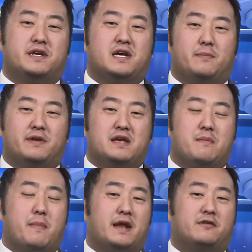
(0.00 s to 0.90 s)
company
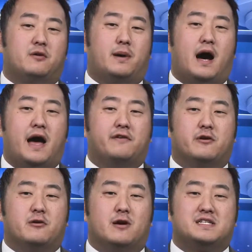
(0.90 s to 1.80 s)
Manitoba
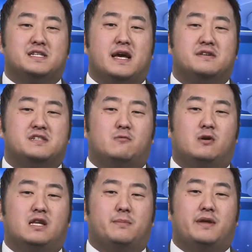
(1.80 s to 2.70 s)
Hydro has announced it
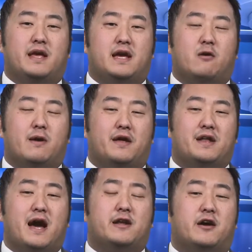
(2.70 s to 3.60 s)
will eliminate around
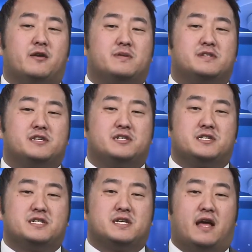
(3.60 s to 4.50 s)
900 positions